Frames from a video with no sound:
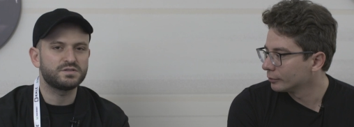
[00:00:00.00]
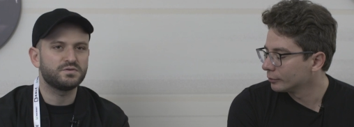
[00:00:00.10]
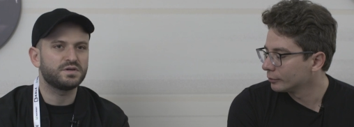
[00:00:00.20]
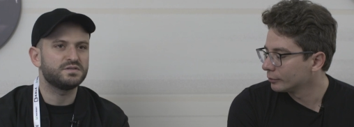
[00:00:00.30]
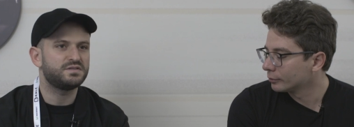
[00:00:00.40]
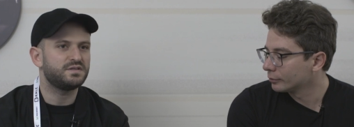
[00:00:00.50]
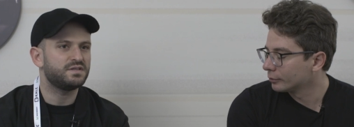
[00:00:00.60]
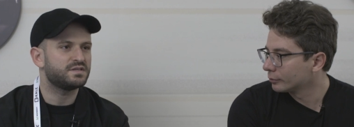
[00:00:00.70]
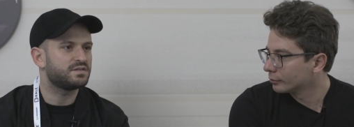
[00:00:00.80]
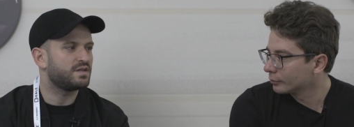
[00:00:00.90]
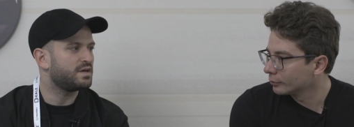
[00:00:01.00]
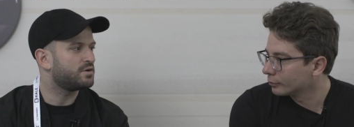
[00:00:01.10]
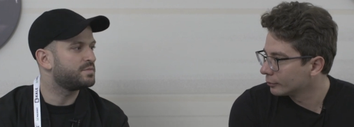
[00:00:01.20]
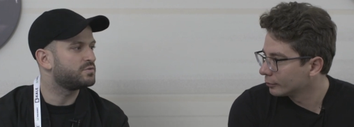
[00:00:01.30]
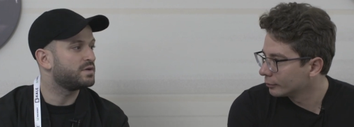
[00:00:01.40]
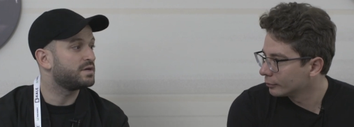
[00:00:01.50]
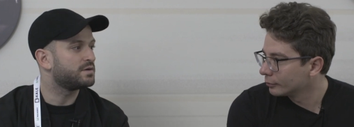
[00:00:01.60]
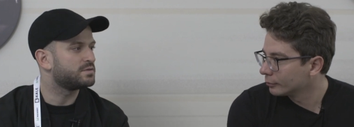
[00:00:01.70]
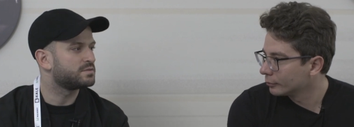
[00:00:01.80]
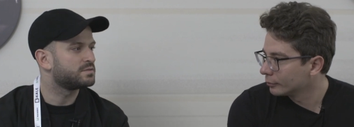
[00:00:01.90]
Speaker 1: so we can see it as the layer between
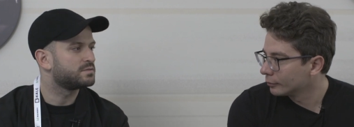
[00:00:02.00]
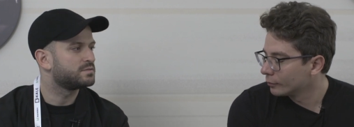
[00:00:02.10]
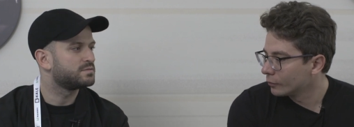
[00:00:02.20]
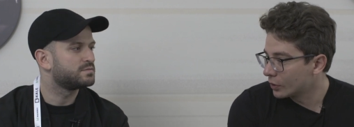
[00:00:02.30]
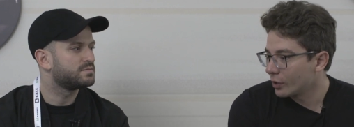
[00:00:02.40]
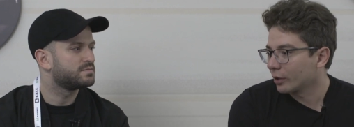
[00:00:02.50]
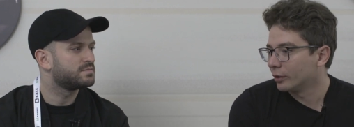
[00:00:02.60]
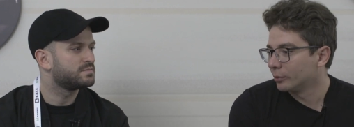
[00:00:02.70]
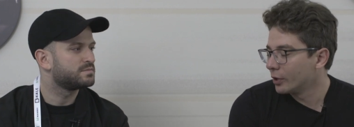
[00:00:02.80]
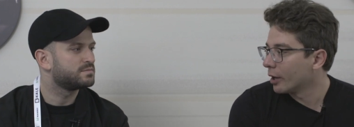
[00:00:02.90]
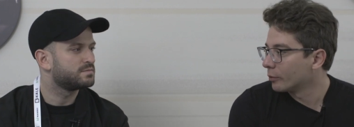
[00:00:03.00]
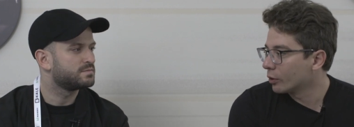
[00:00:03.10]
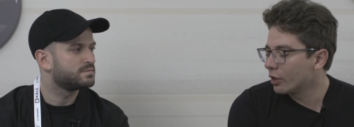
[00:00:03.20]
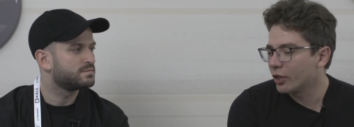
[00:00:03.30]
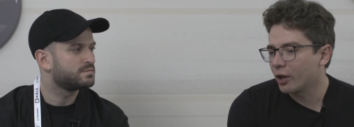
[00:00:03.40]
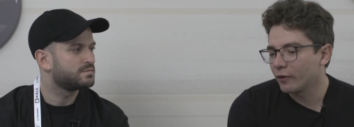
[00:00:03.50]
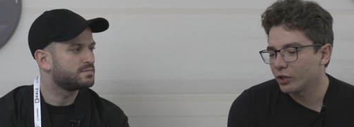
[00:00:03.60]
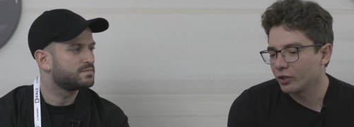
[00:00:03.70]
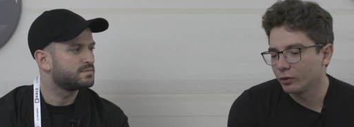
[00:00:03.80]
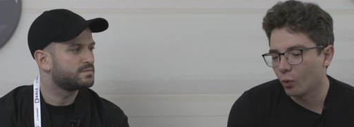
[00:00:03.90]
layers.
Speaker 2: Exactly, yeah. You can think of it
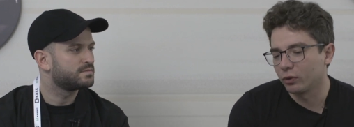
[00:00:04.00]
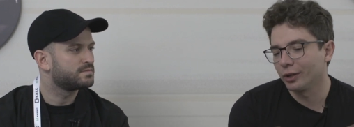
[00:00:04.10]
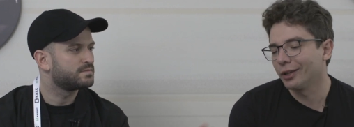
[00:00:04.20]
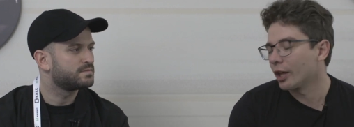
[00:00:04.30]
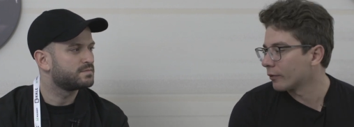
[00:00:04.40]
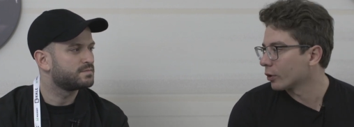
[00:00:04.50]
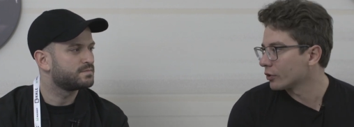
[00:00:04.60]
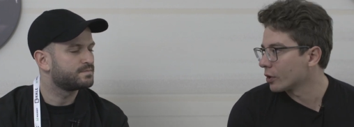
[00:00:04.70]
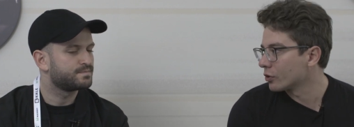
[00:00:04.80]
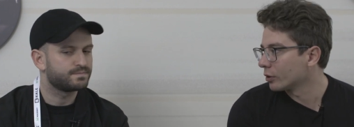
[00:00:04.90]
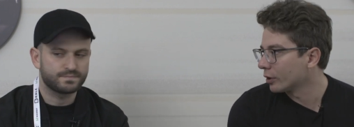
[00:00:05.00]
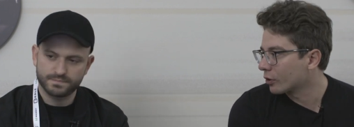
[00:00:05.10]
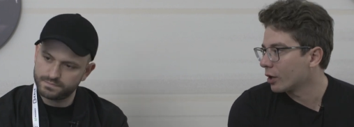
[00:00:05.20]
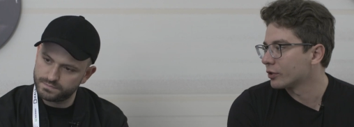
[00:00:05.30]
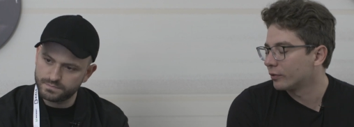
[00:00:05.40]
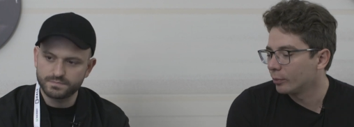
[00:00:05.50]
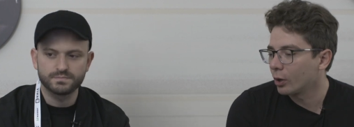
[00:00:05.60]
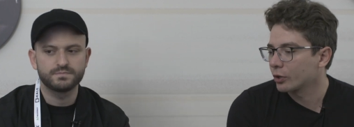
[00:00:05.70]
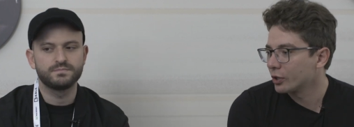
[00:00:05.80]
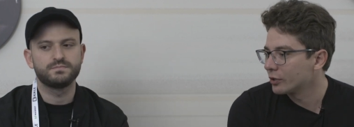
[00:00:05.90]
as an overlay network, essentially, across different
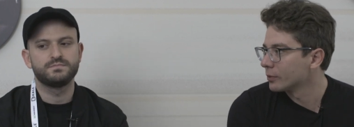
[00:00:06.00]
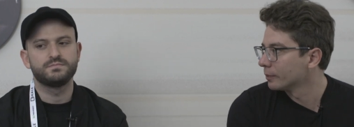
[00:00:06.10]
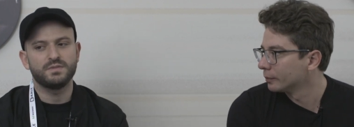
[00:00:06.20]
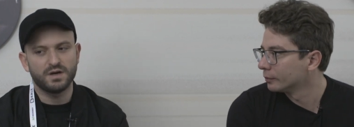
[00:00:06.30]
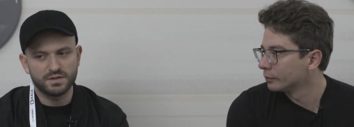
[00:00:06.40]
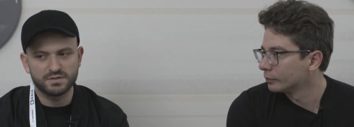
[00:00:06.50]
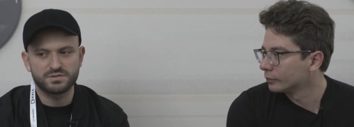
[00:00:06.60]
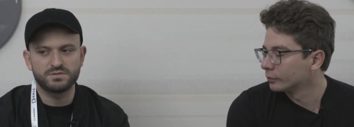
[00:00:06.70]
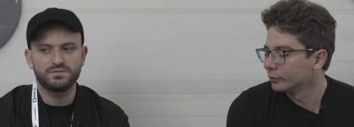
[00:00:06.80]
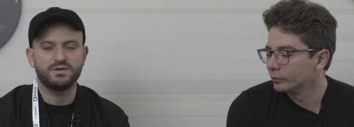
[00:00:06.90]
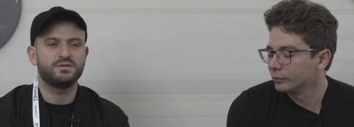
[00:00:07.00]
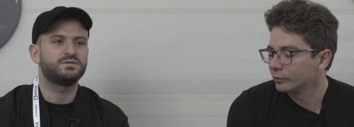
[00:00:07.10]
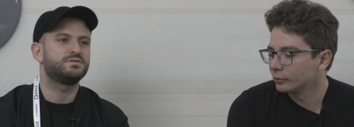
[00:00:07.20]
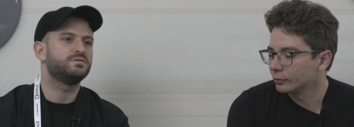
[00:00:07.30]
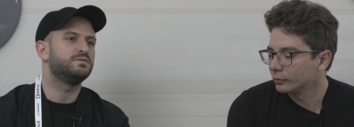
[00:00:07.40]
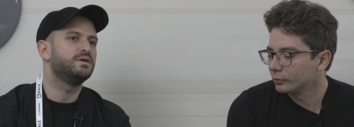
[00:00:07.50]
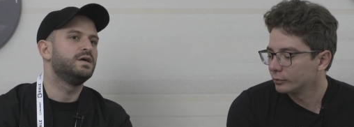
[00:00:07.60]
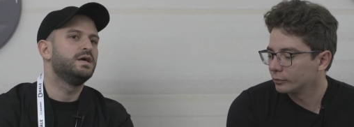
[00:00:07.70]
blockchains. Understood, understood.